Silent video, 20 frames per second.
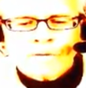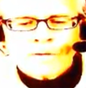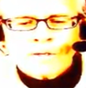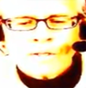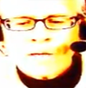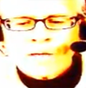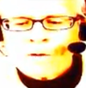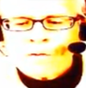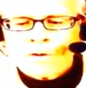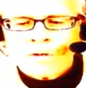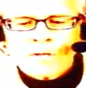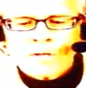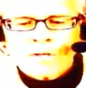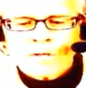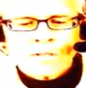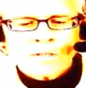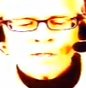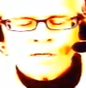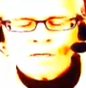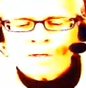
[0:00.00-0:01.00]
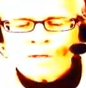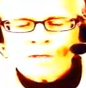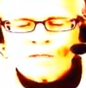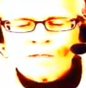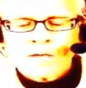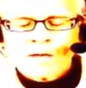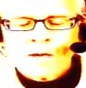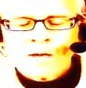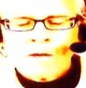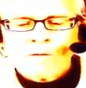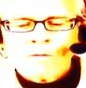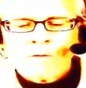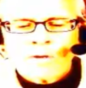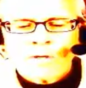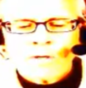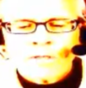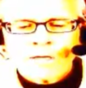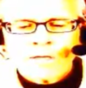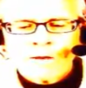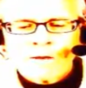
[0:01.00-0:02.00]
This hour doesn't need to be this hour.
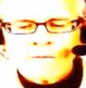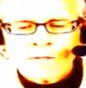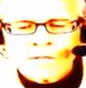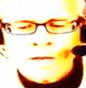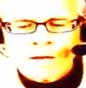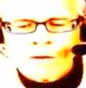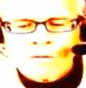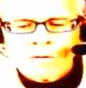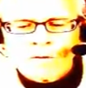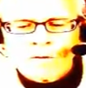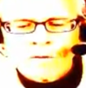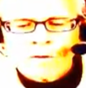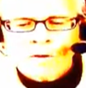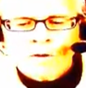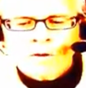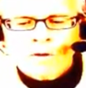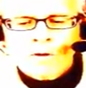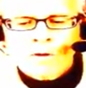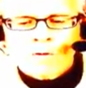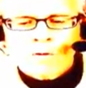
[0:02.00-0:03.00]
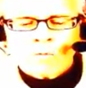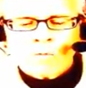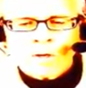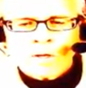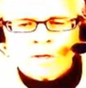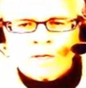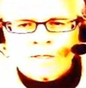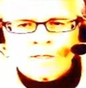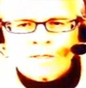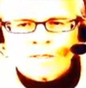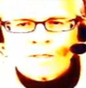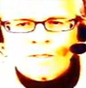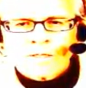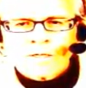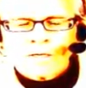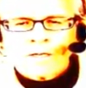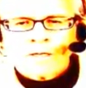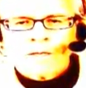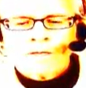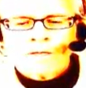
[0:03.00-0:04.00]
Instead of this hour, oneness is
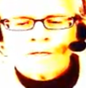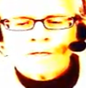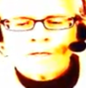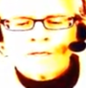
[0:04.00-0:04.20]
seen.